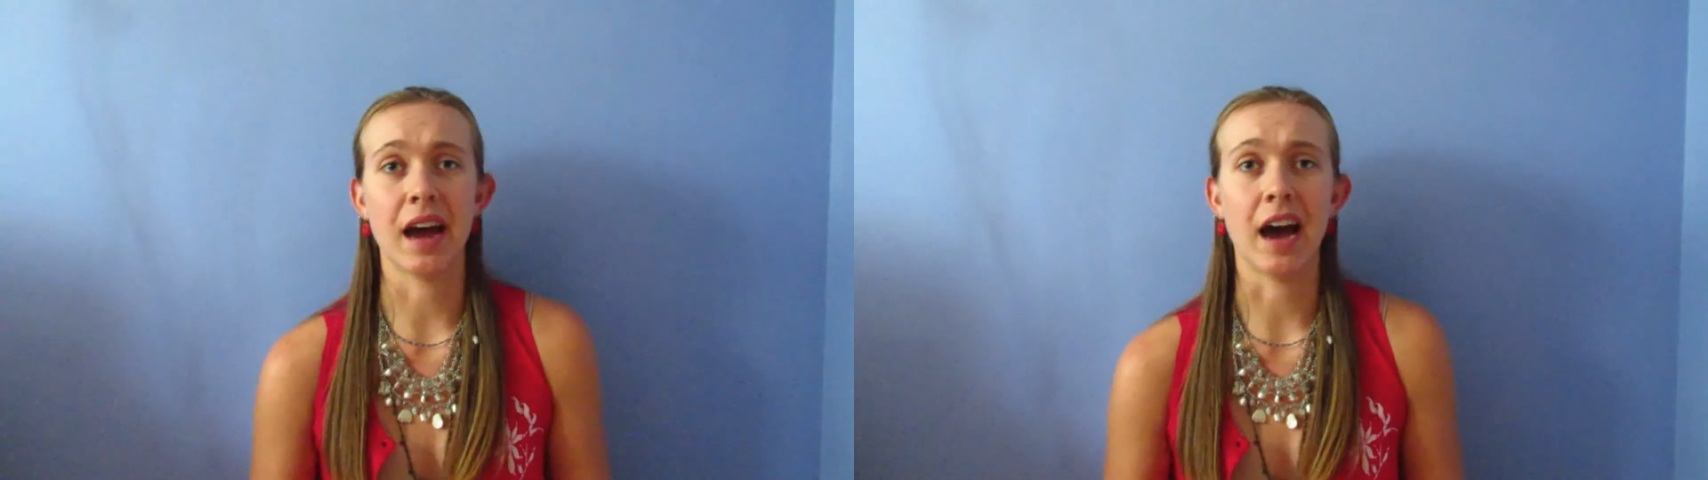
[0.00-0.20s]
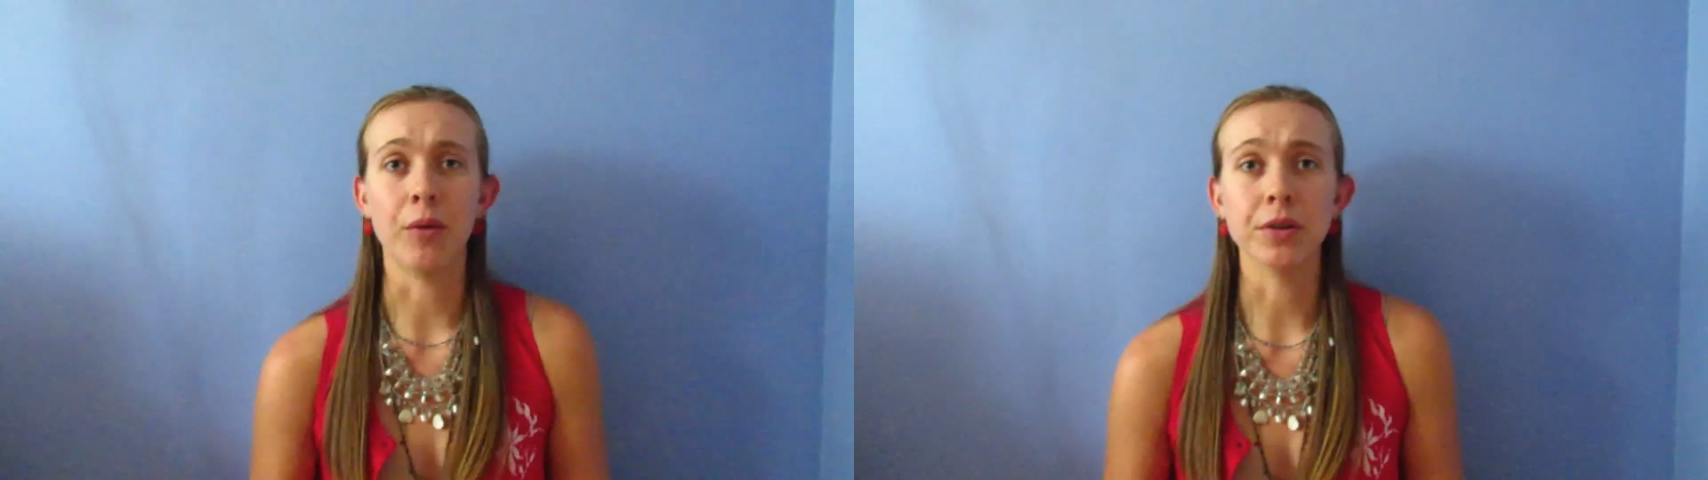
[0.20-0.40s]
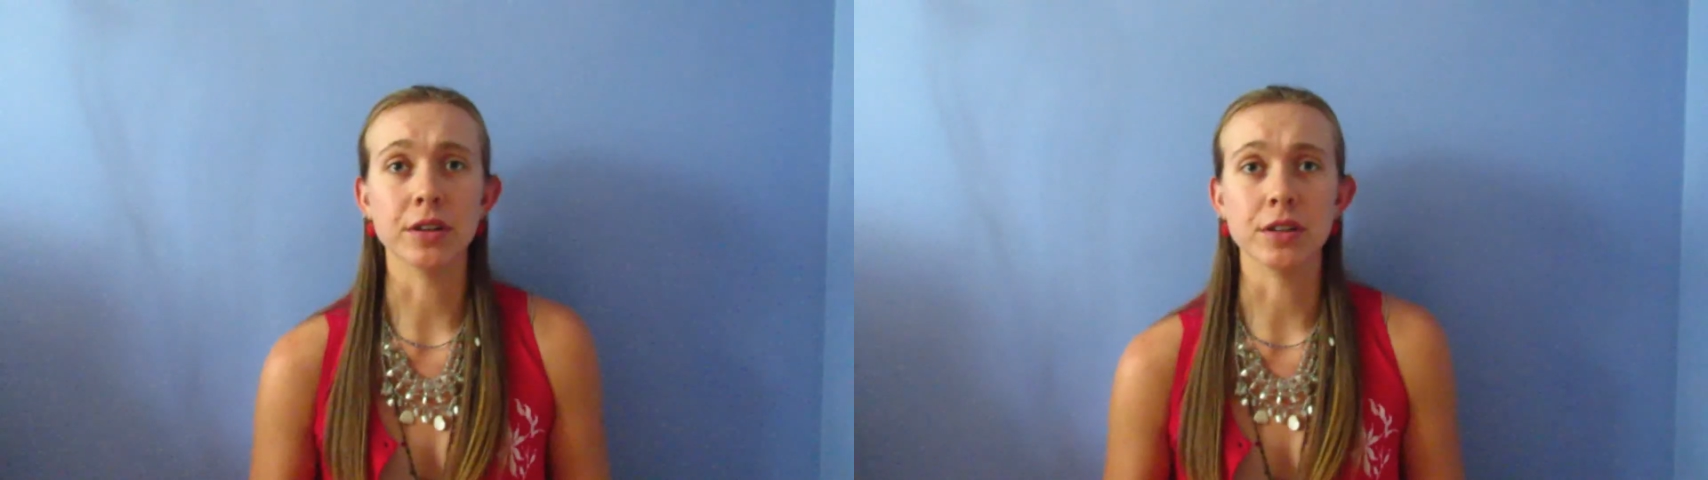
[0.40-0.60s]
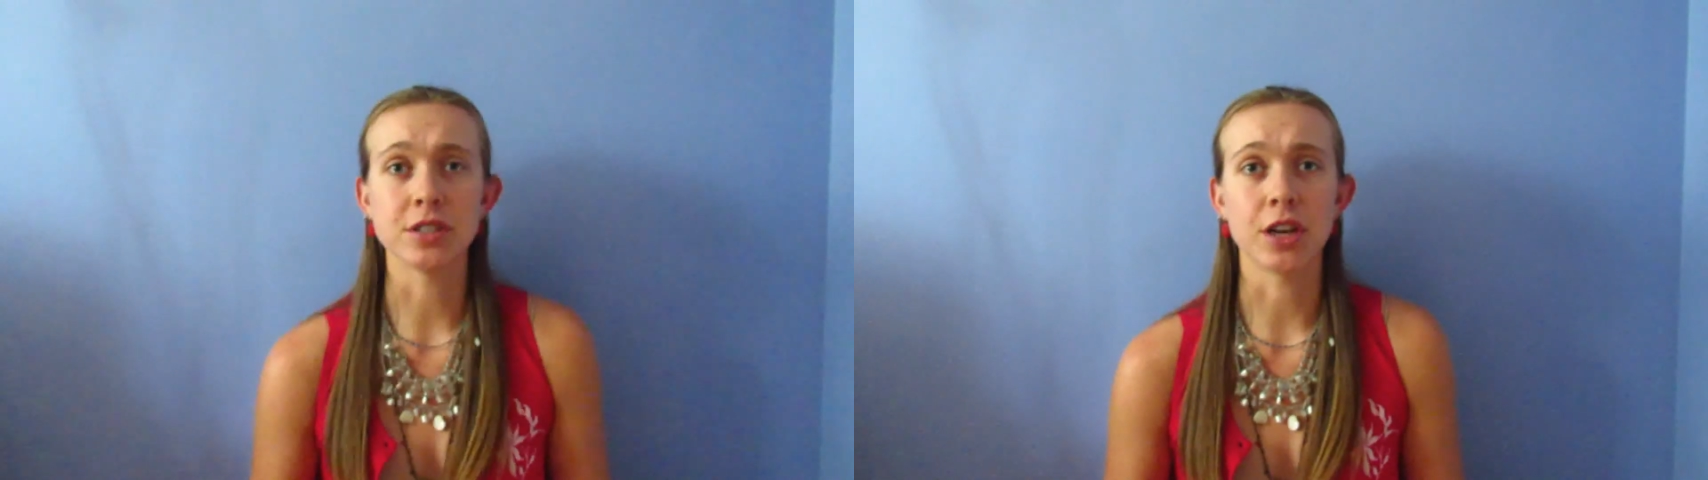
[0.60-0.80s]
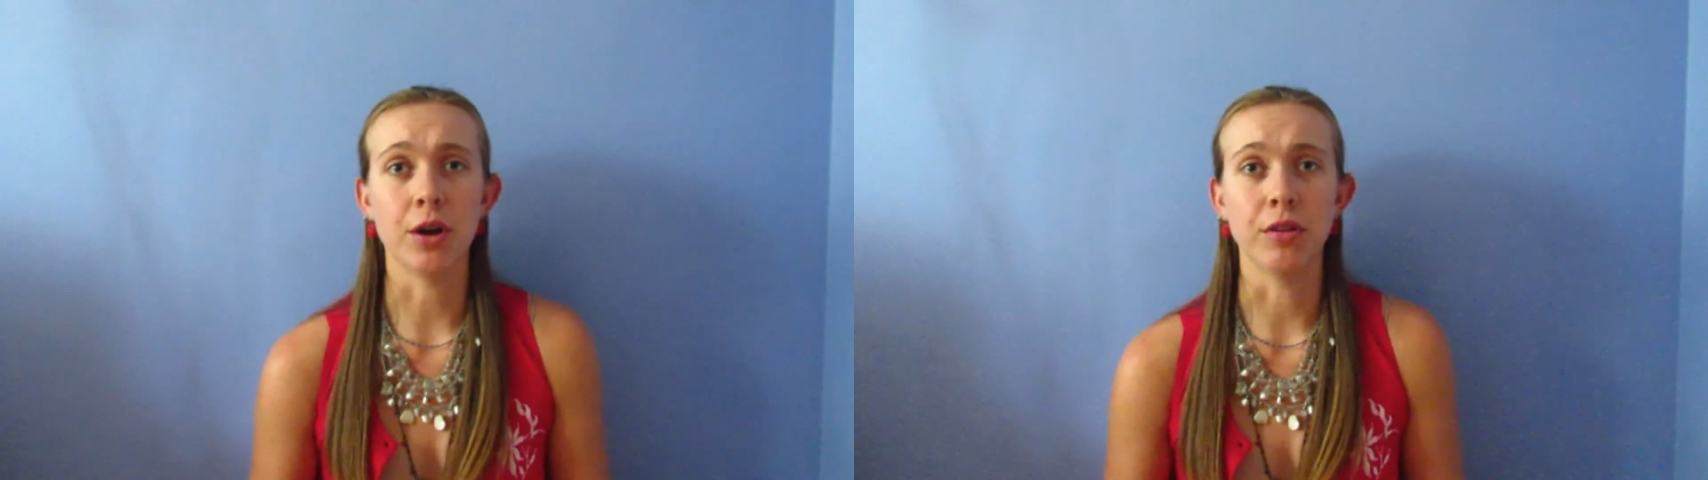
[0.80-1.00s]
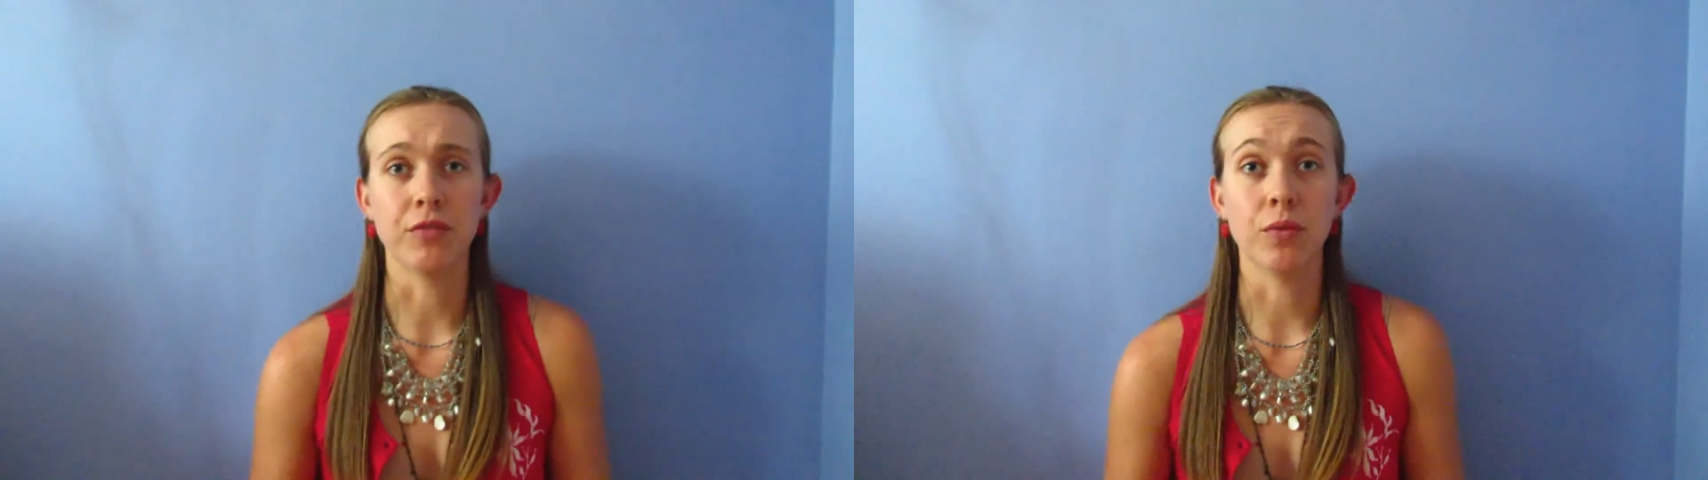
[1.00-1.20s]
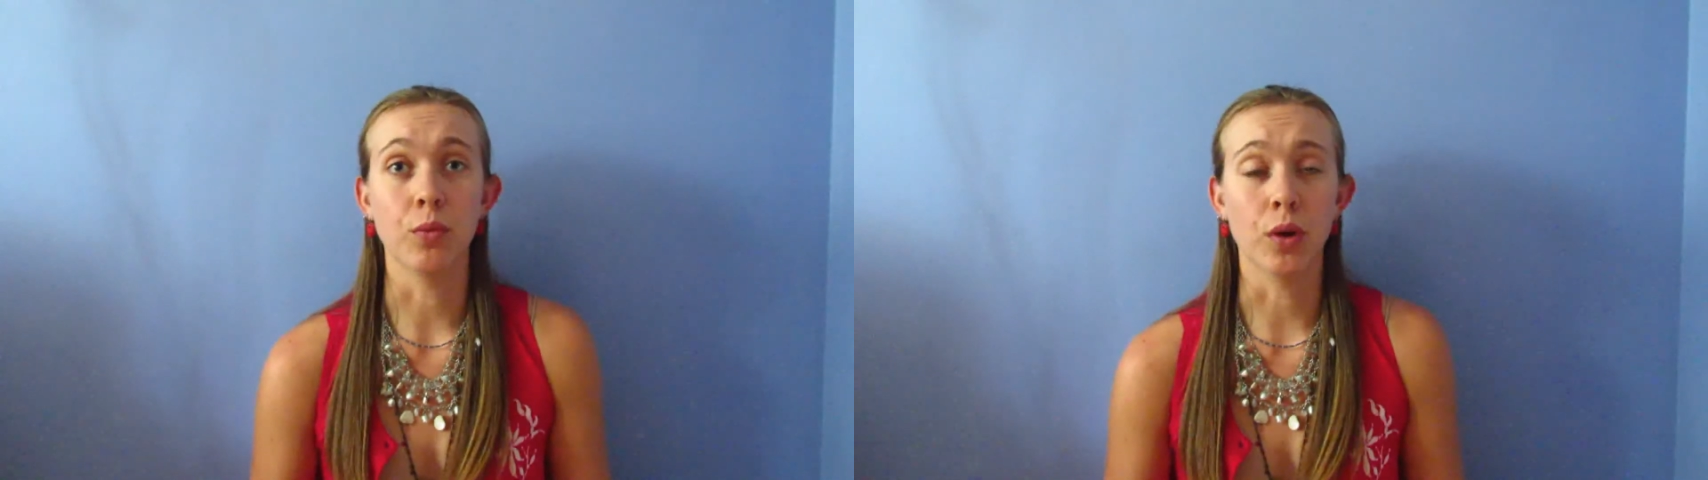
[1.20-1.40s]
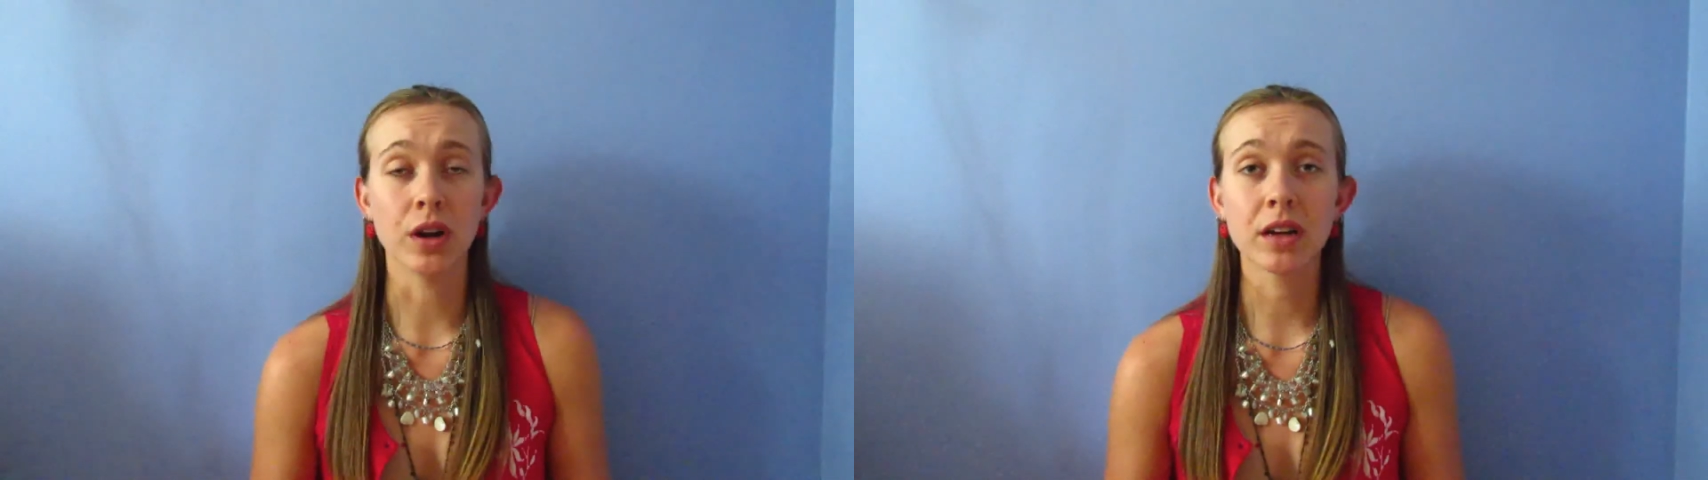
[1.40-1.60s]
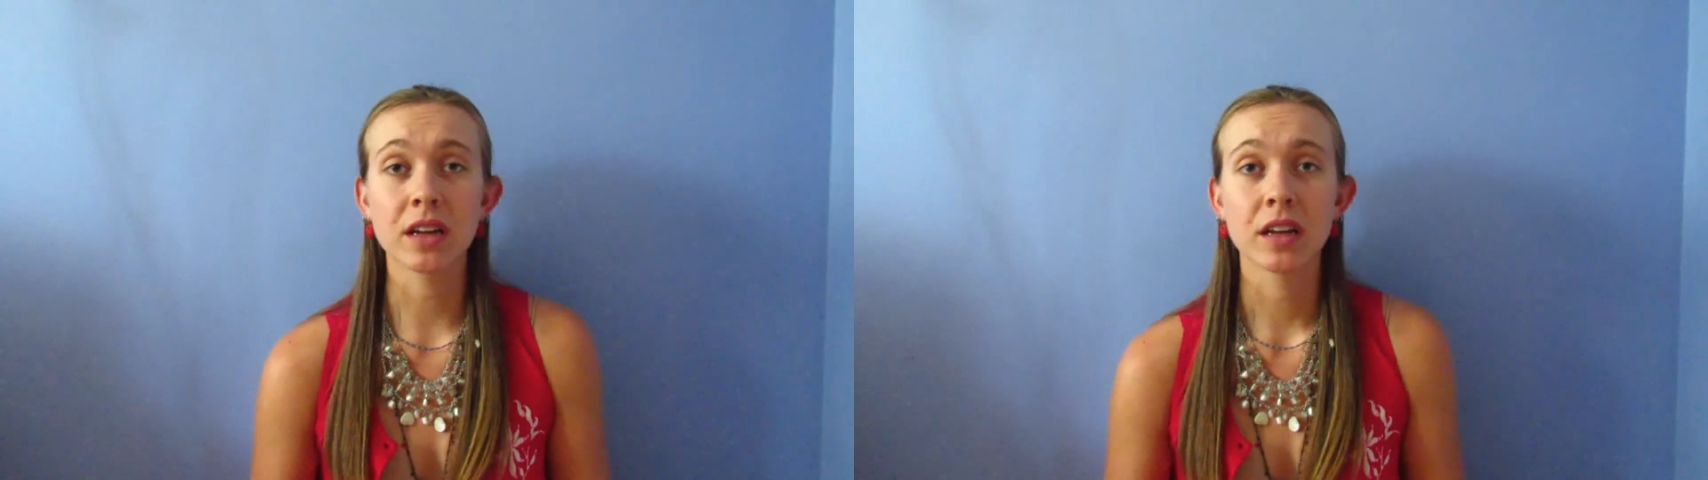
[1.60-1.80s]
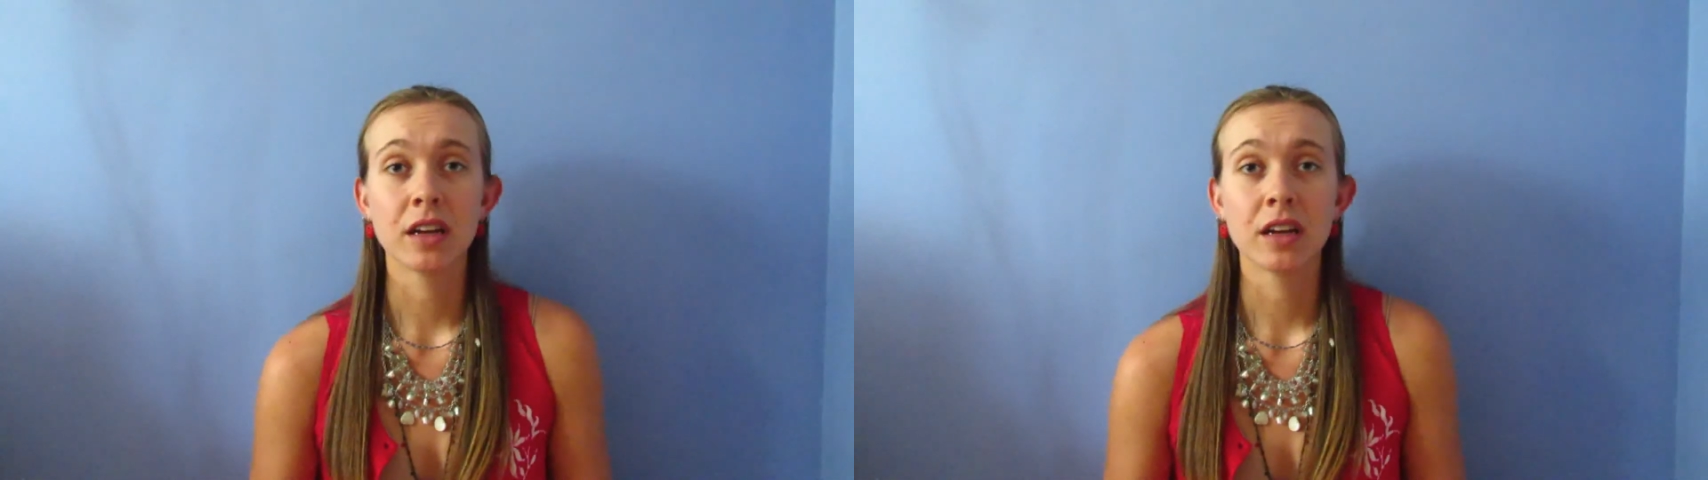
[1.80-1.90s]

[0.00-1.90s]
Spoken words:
hour or so of work.